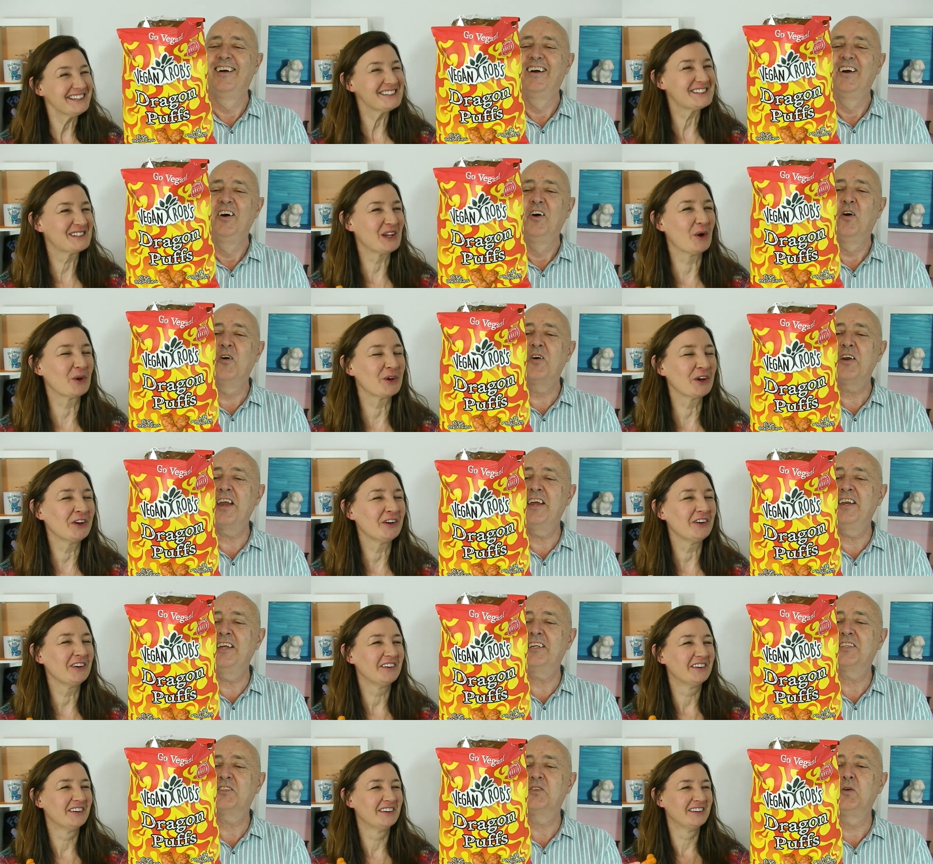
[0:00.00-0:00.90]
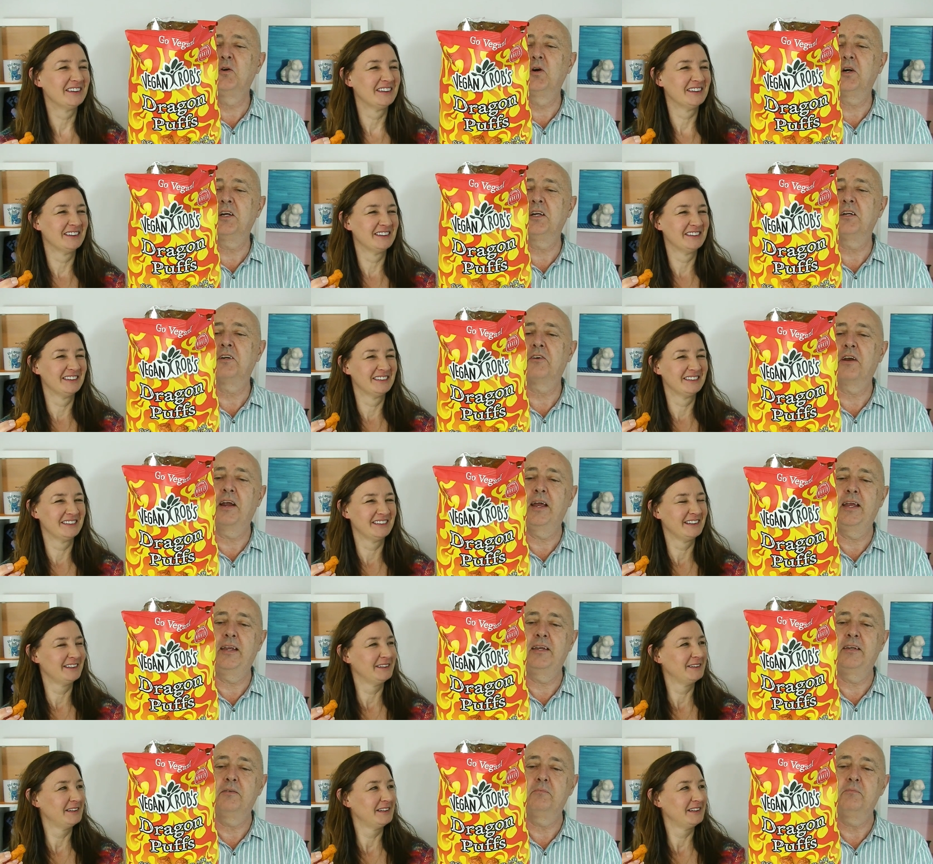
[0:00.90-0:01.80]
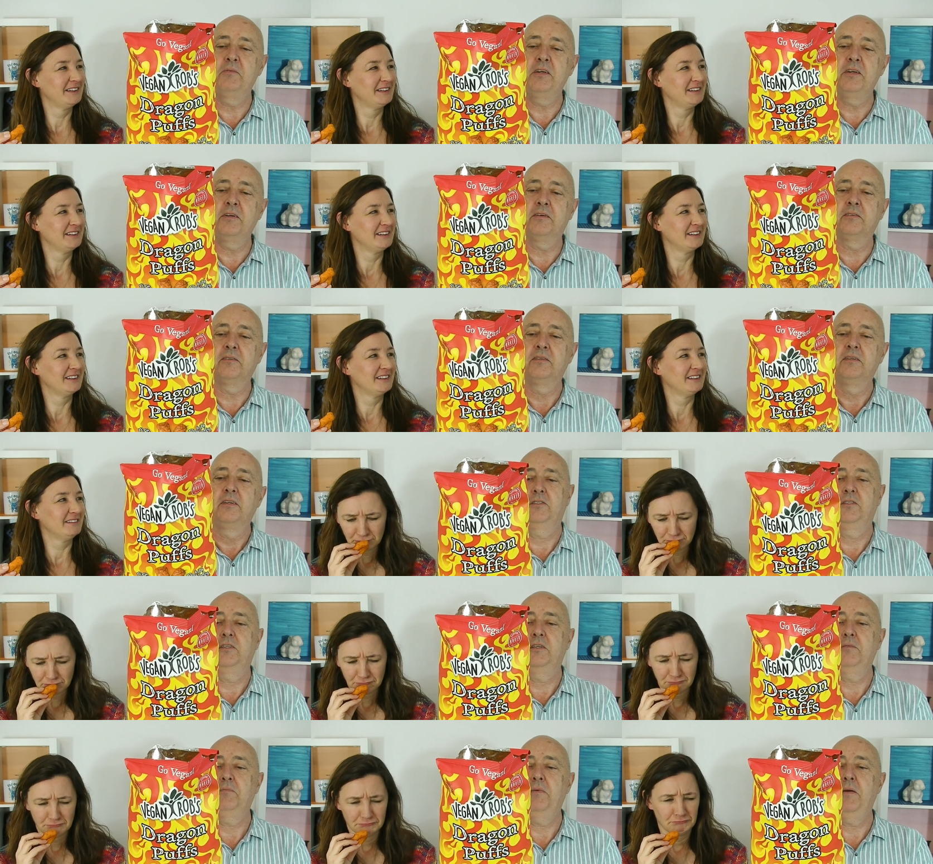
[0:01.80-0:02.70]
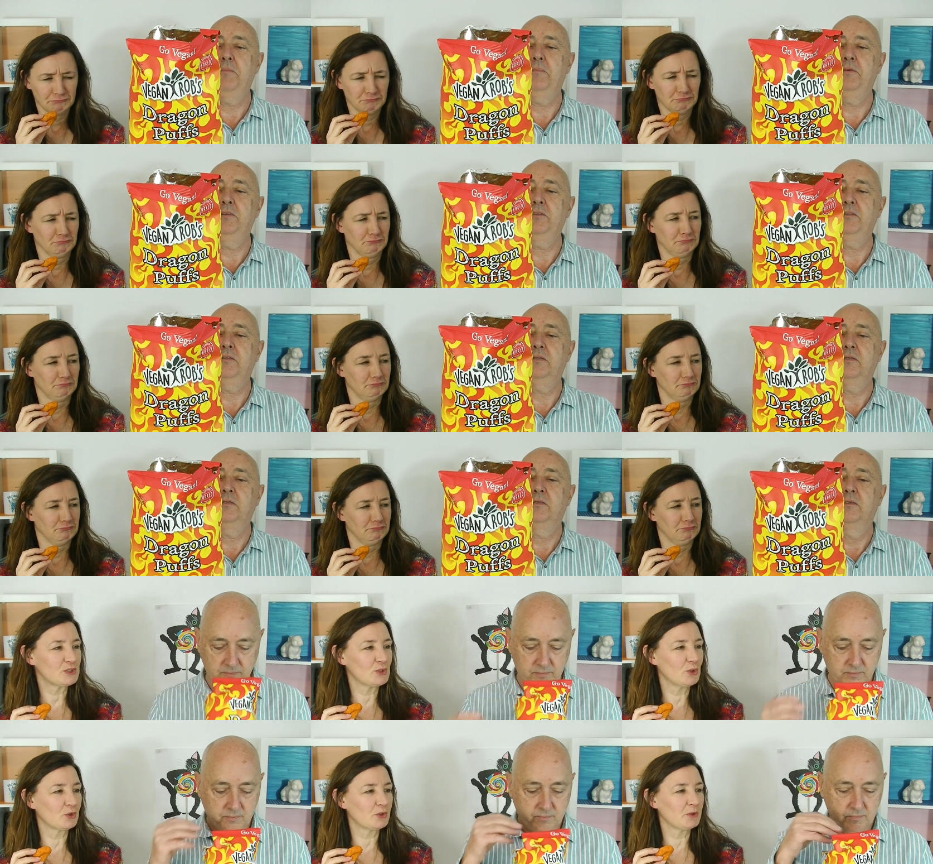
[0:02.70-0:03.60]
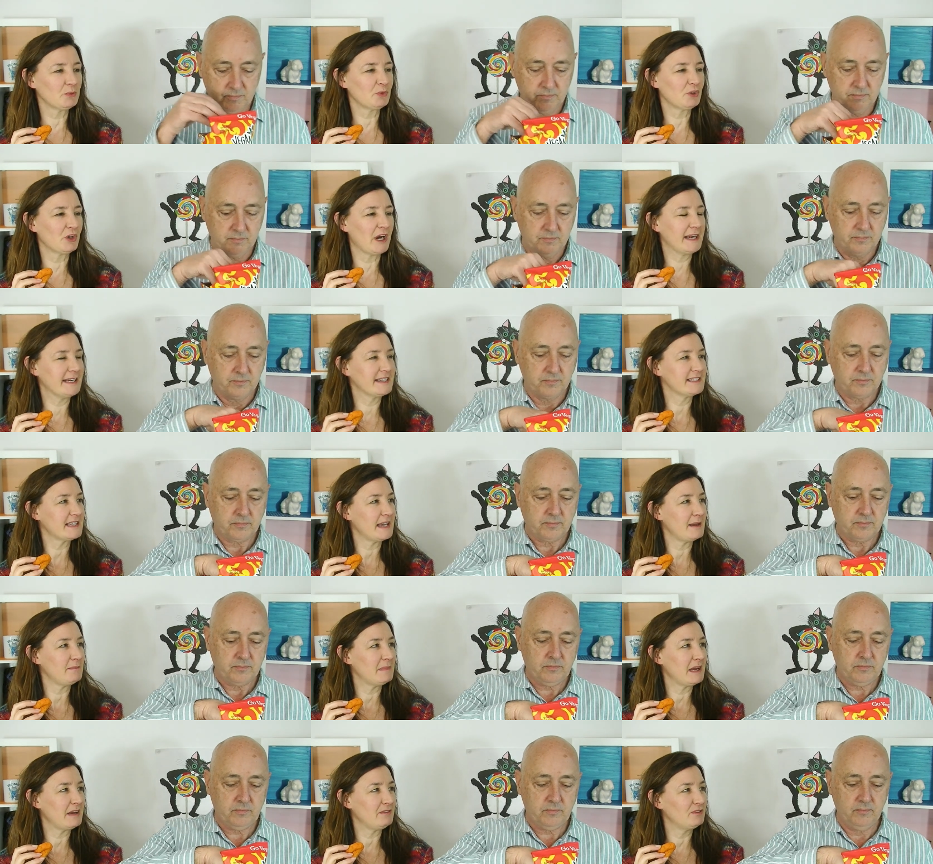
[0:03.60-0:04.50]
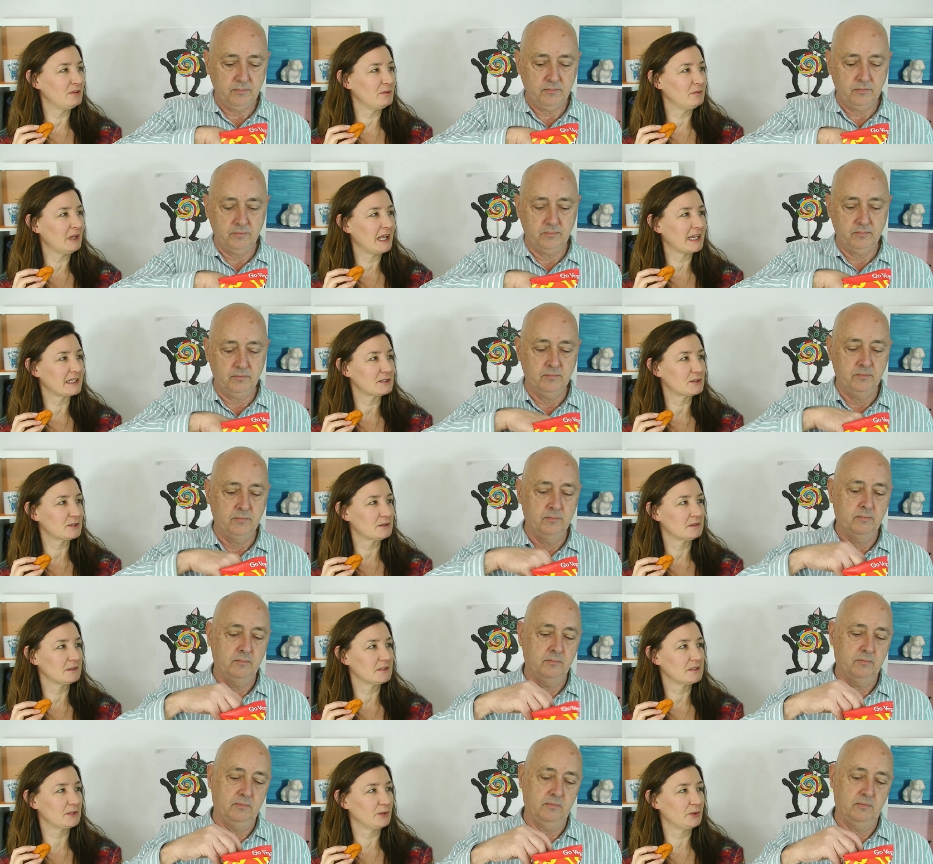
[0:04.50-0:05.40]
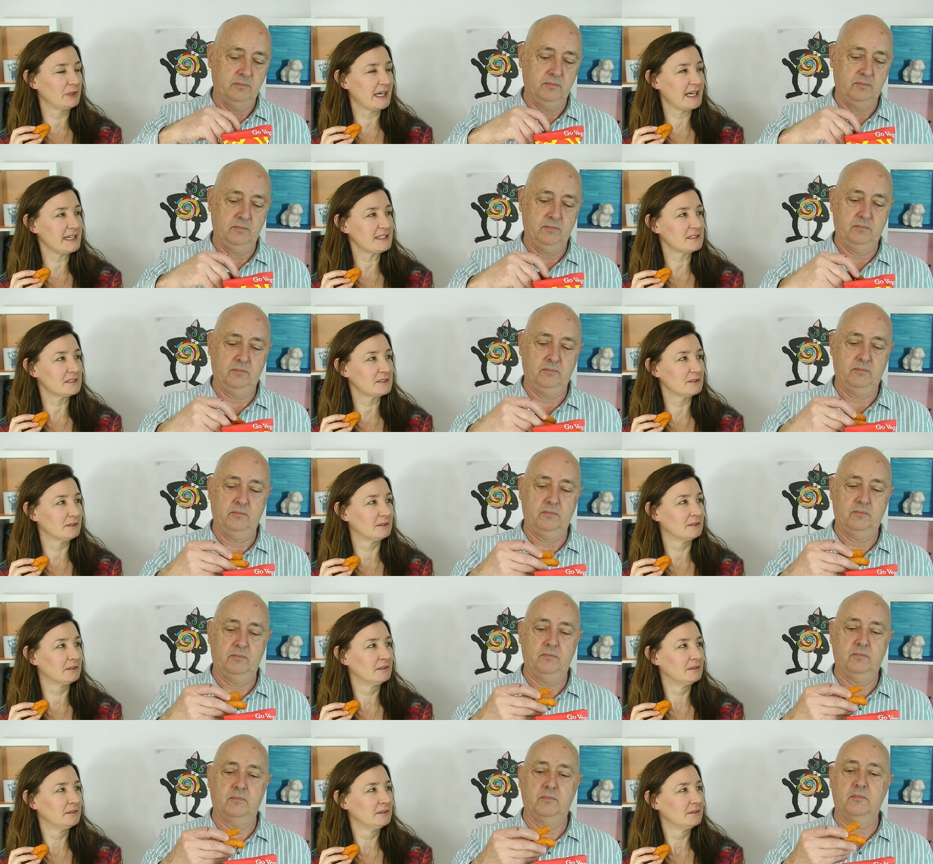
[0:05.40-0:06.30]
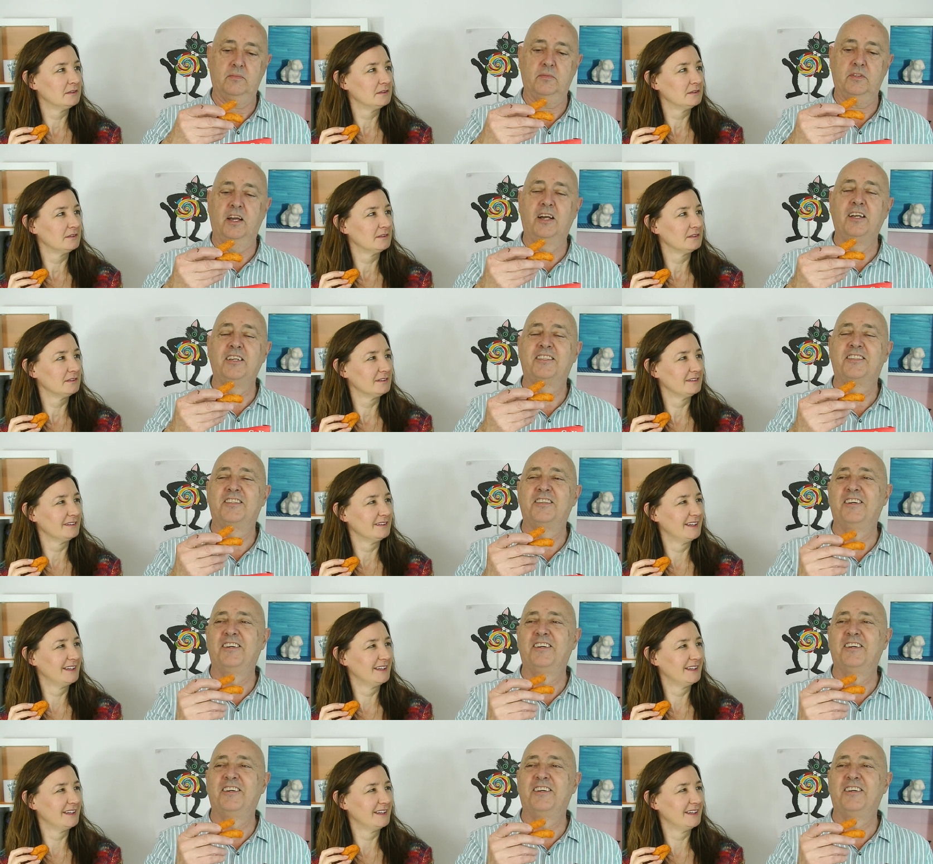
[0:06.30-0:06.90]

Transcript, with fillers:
Speaker 1: Sorghum? Organic sorghum grain meal. Chili peppers.
Speaker 2: Sorghum grain, is that made from like sawdust or?
Speaker 1: So